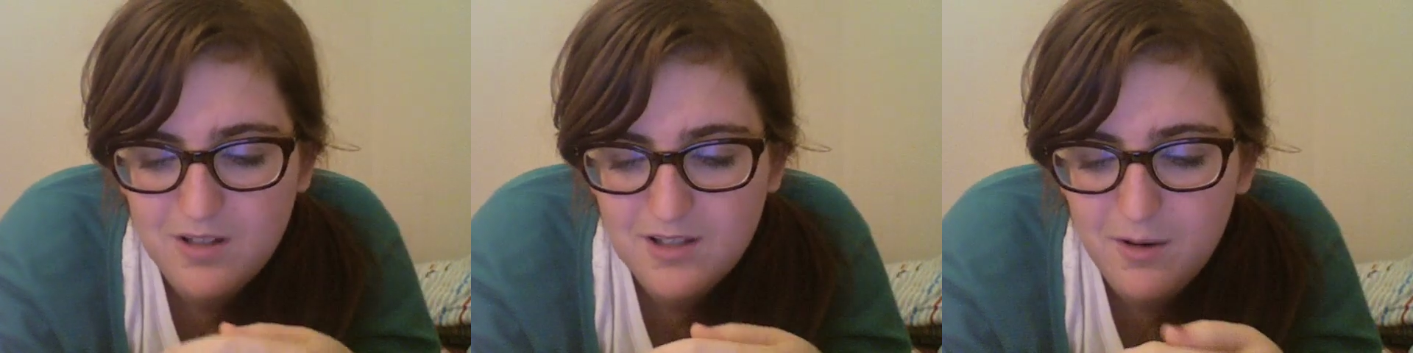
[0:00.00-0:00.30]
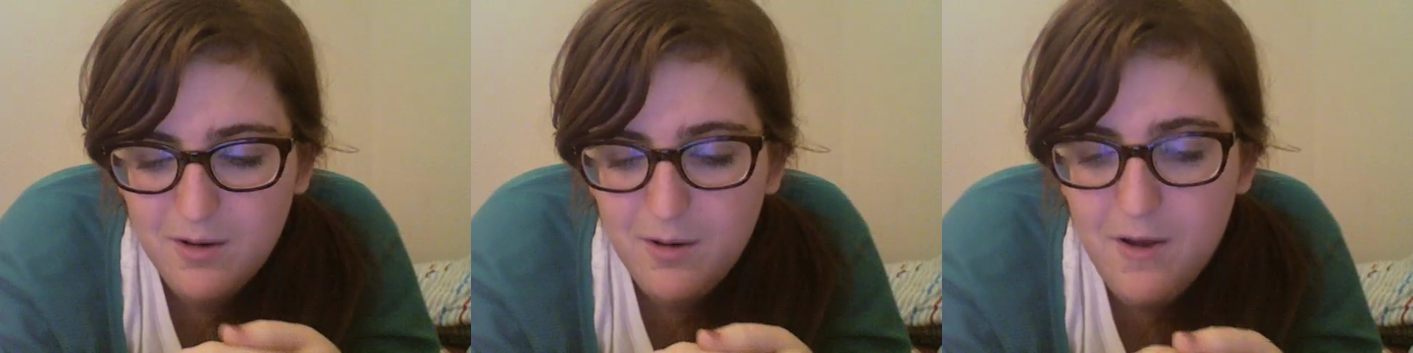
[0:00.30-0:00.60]

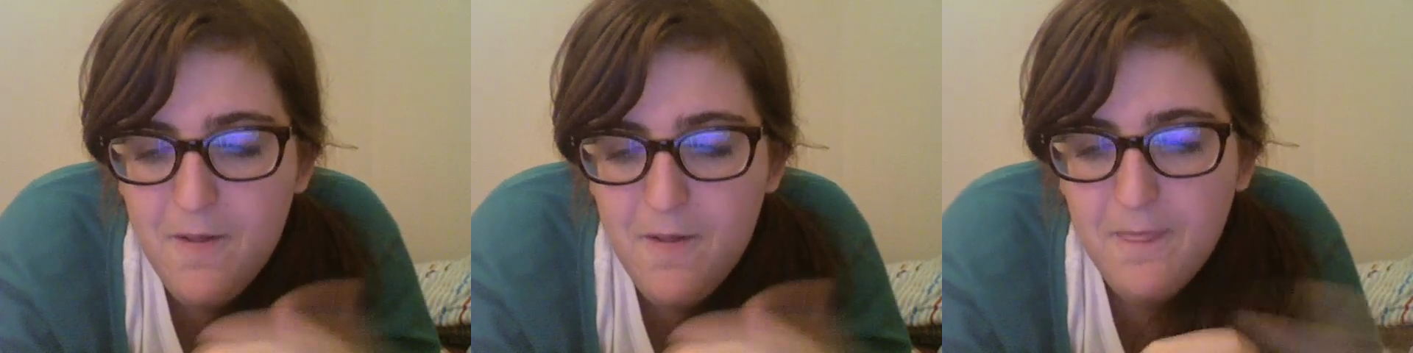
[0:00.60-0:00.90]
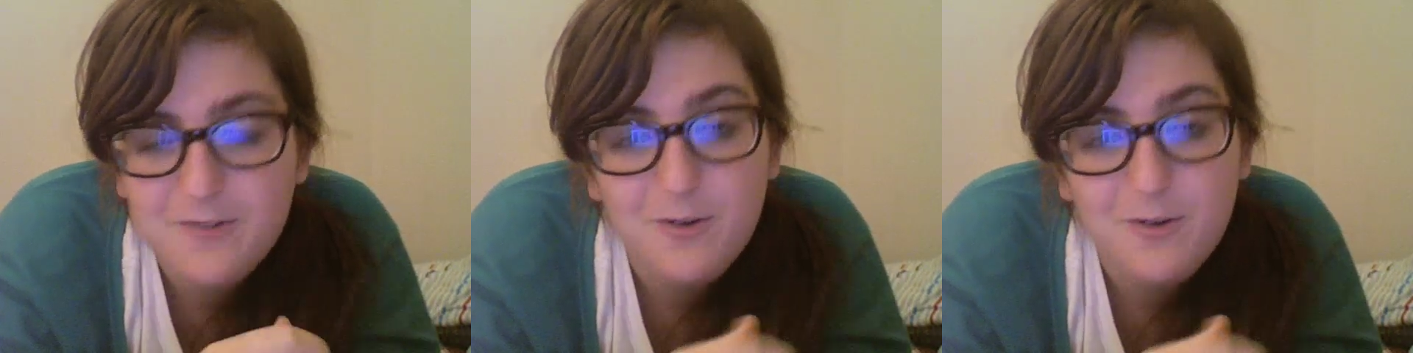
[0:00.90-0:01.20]
So
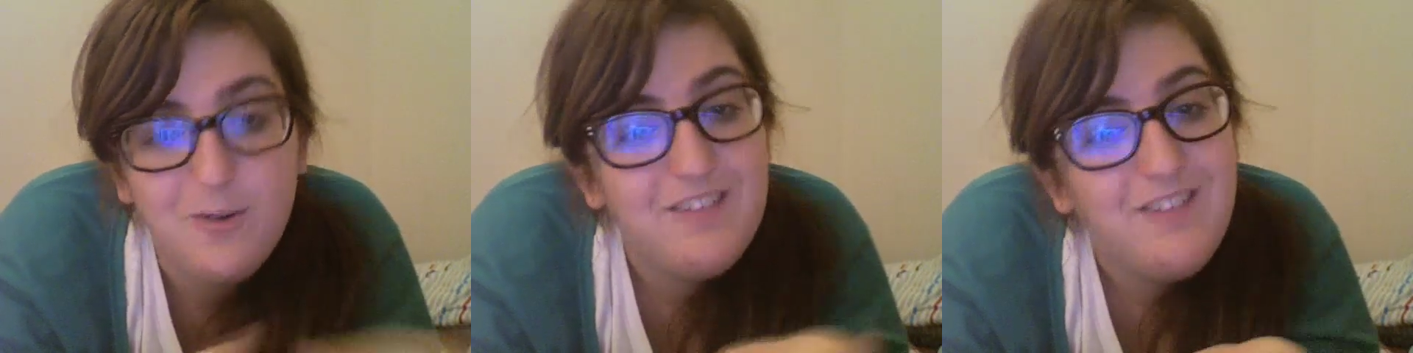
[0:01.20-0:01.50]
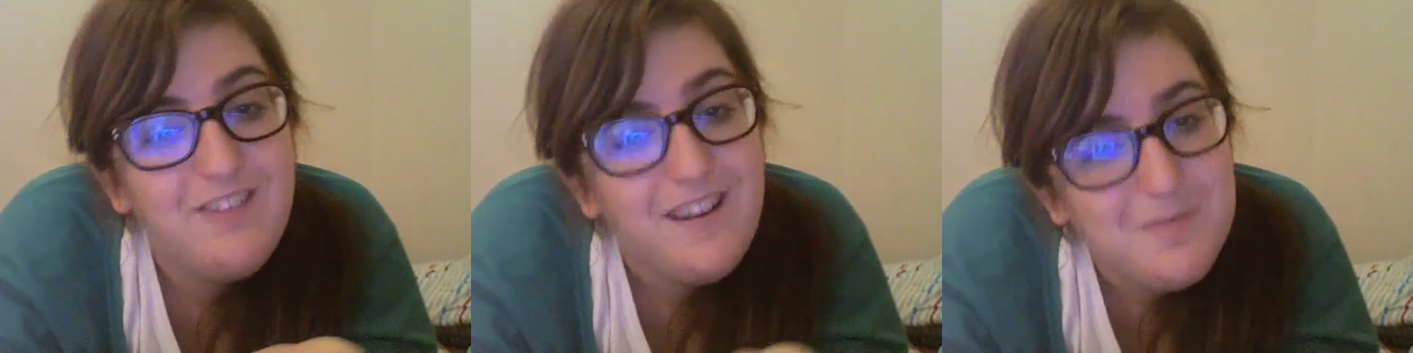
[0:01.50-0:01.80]
this girl
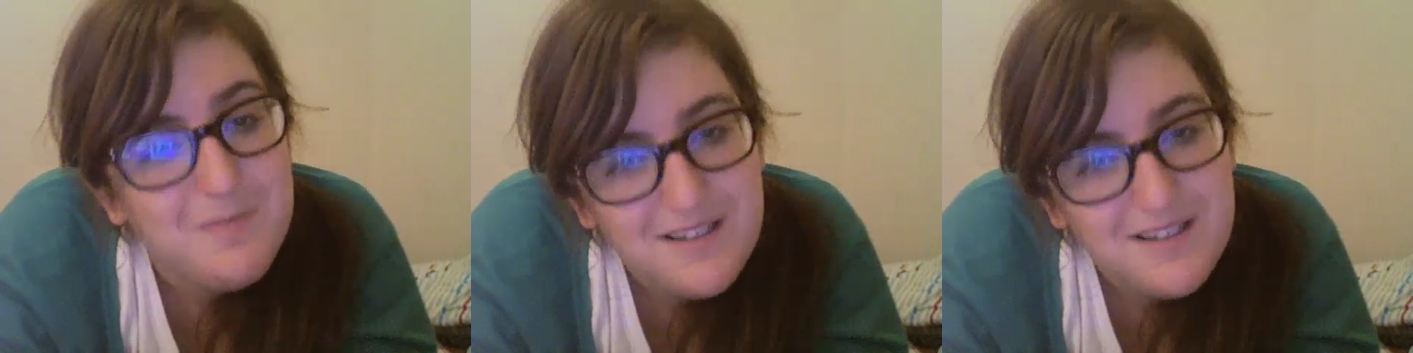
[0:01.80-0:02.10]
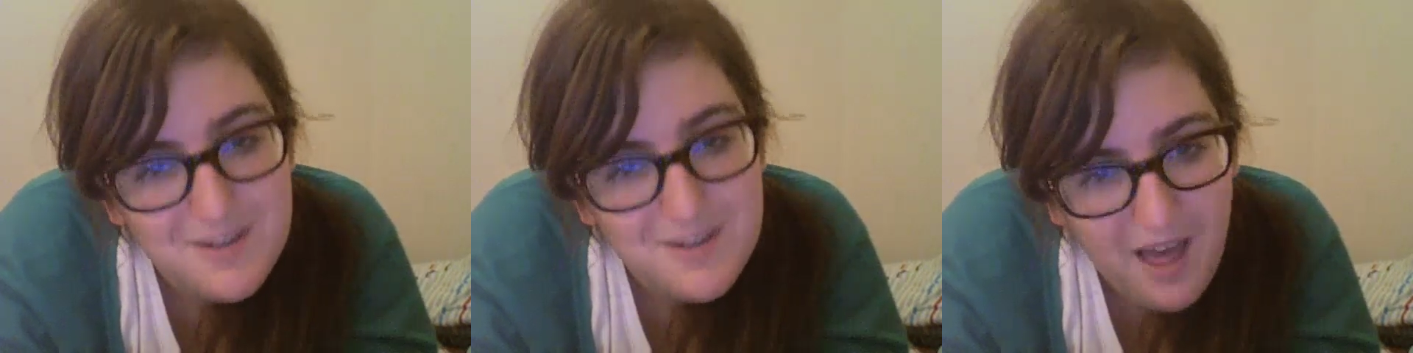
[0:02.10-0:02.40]
invited me
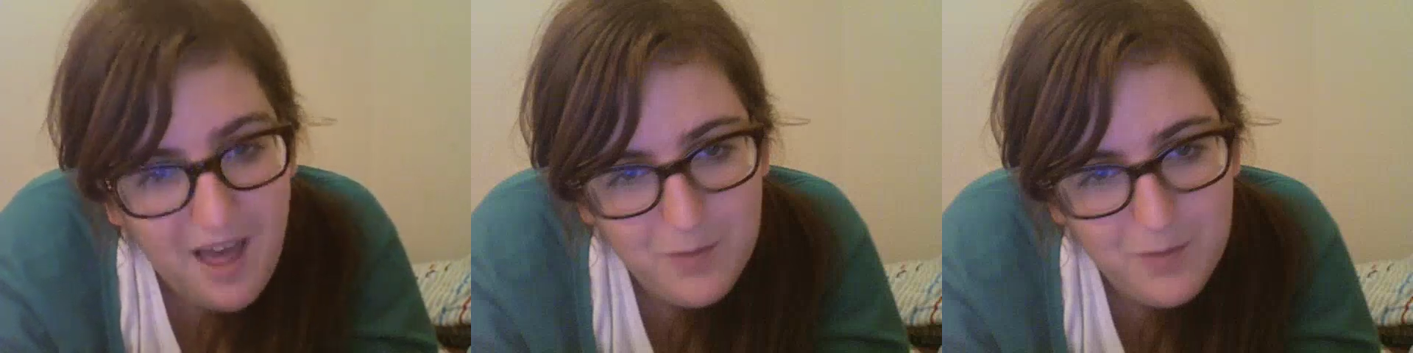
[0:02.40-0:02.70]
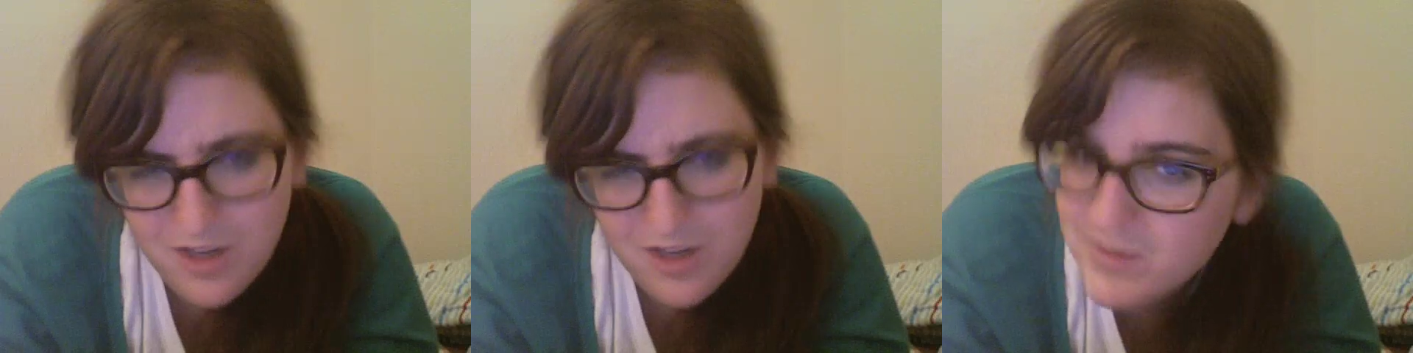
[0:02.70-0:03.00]
to do that,
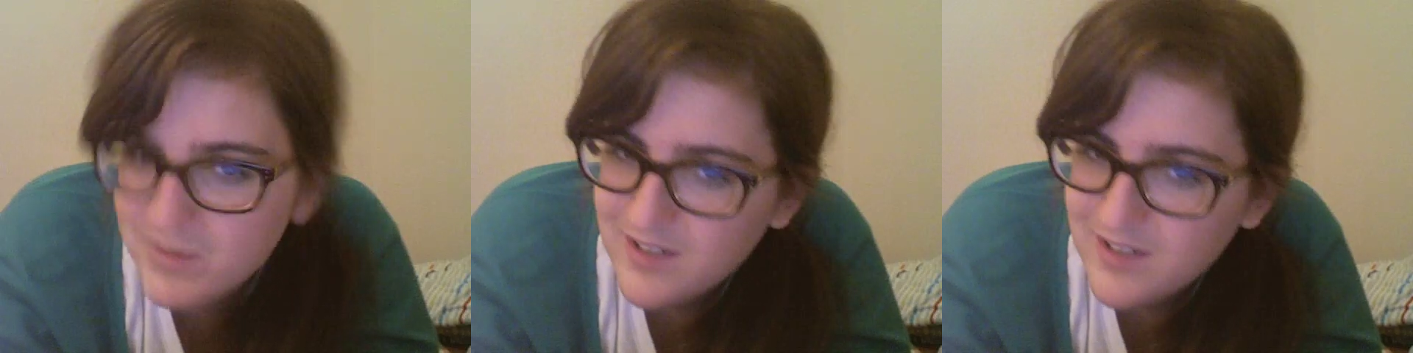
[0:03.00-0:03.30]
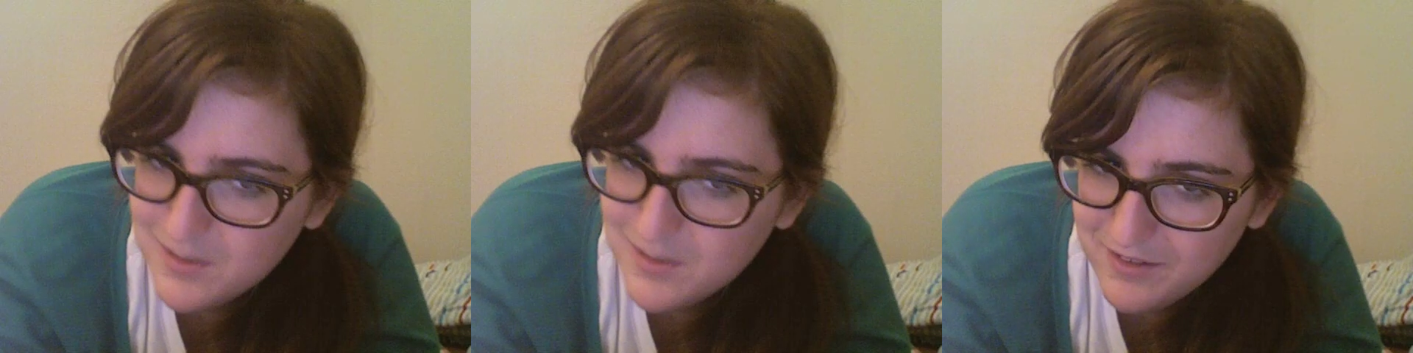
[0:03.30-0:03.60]
which I thought was very
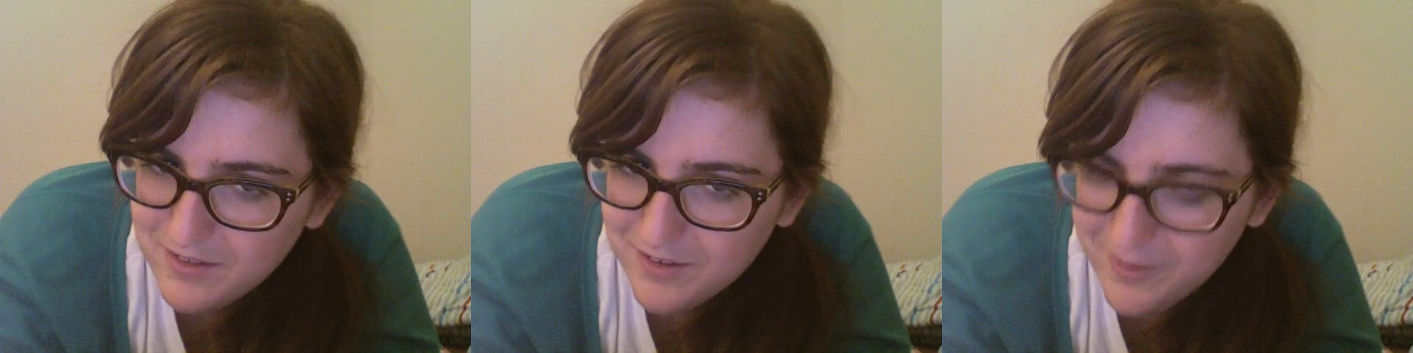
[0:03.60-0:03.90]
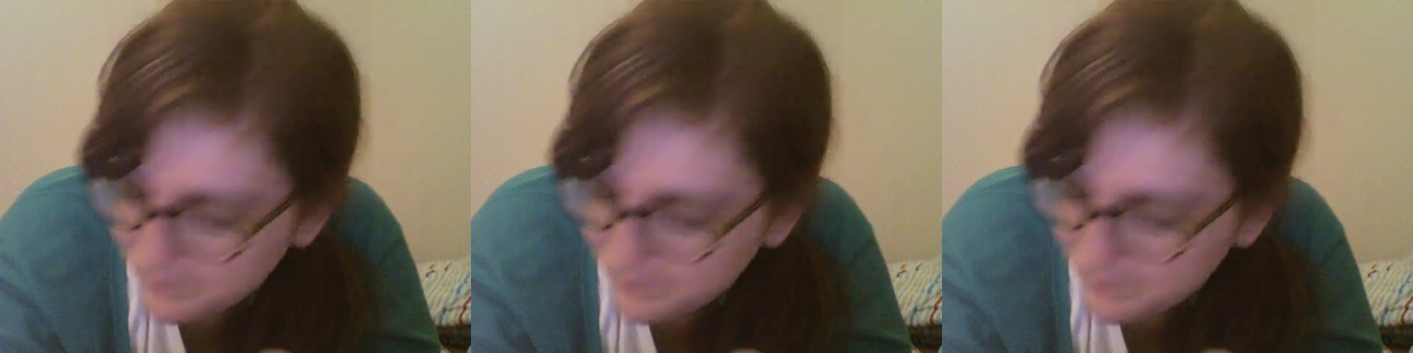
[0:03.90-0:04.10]
sweet of her.